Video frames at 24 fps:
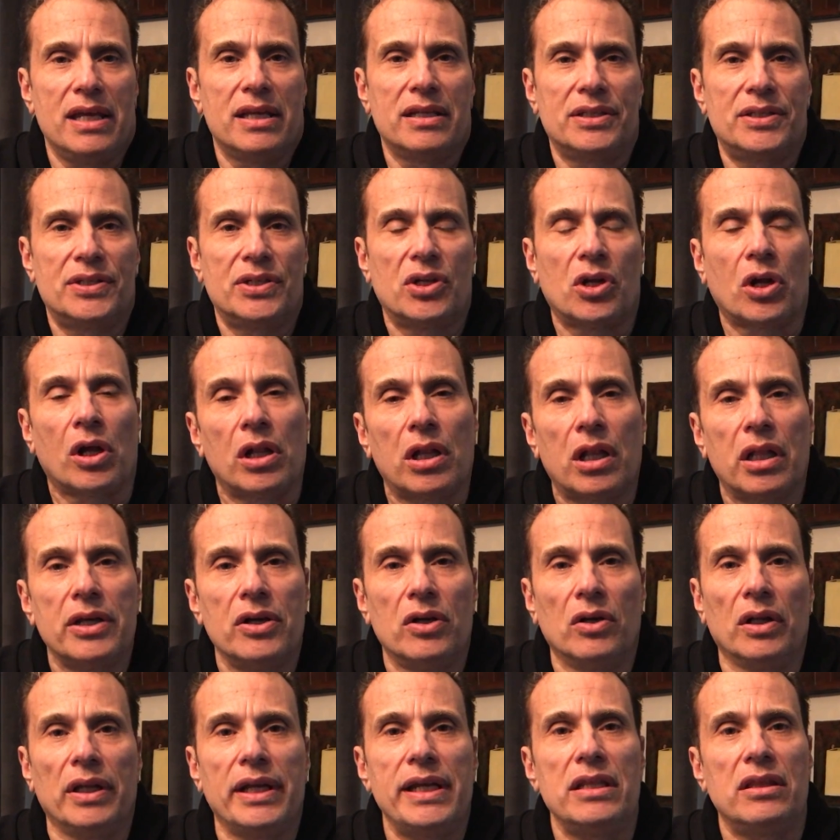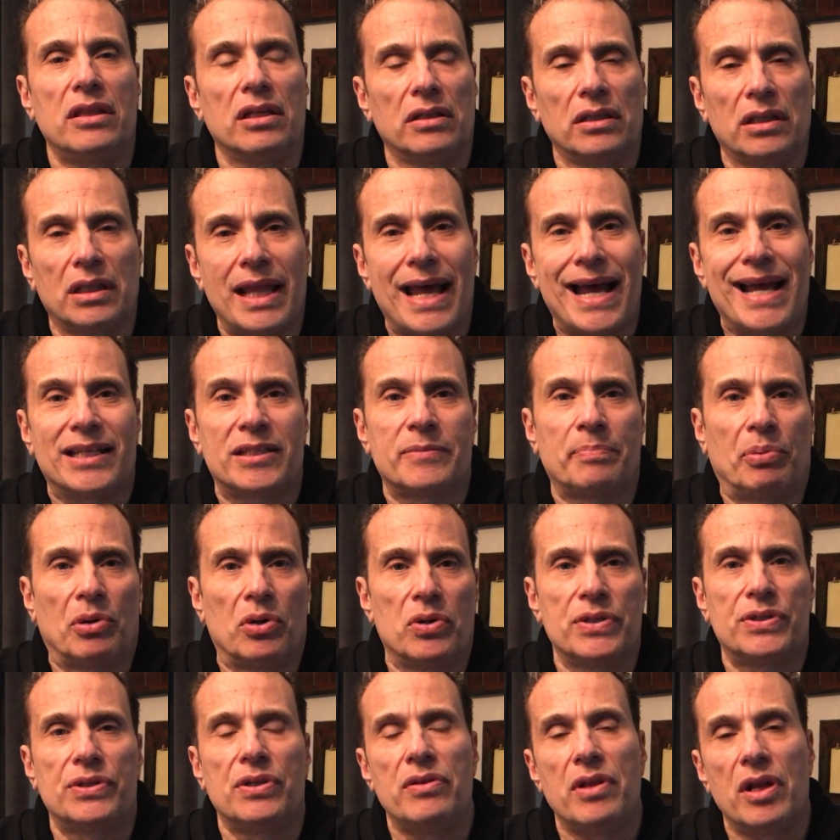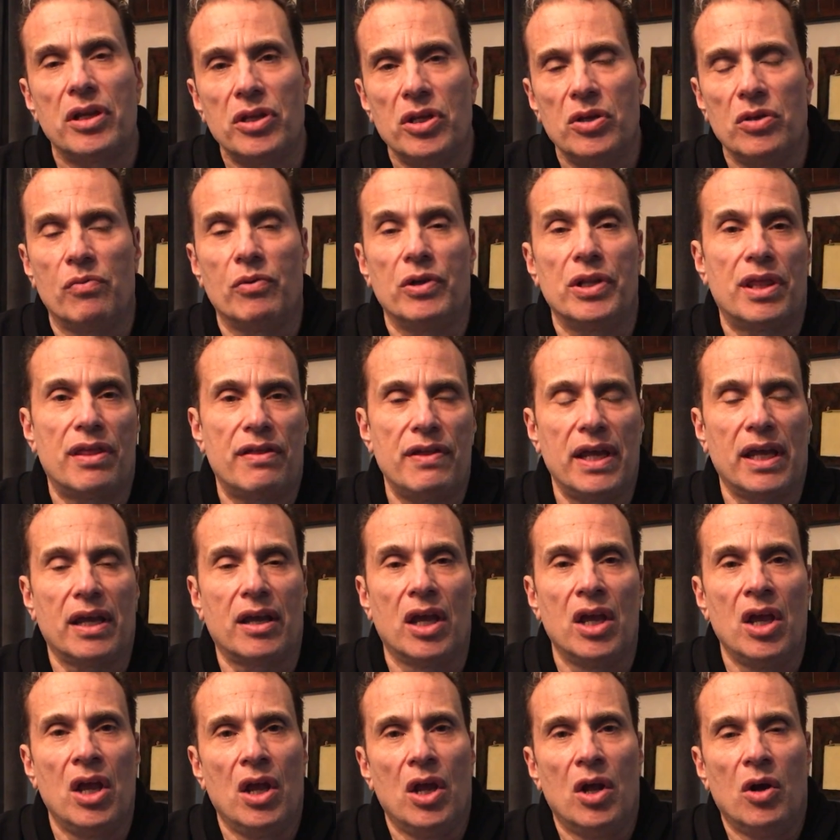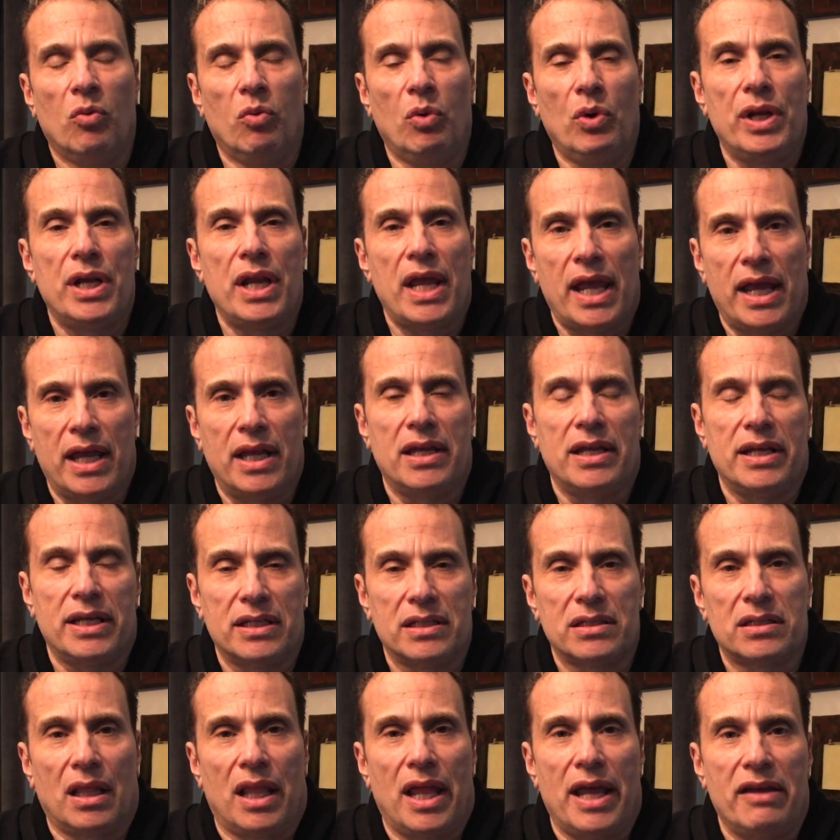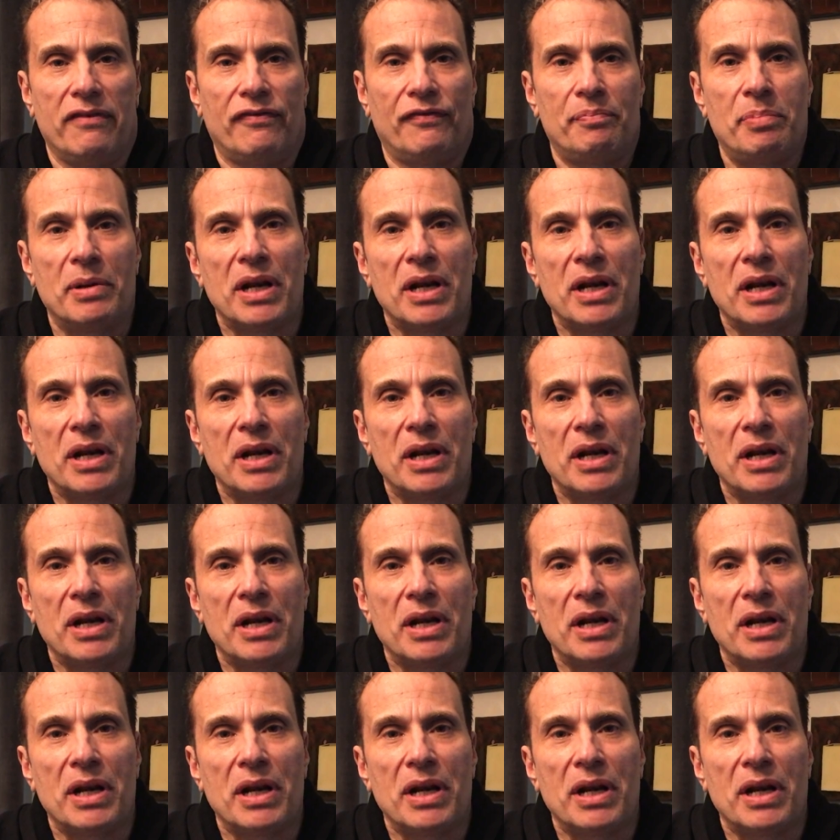is clearly the last person that you would think would end his life.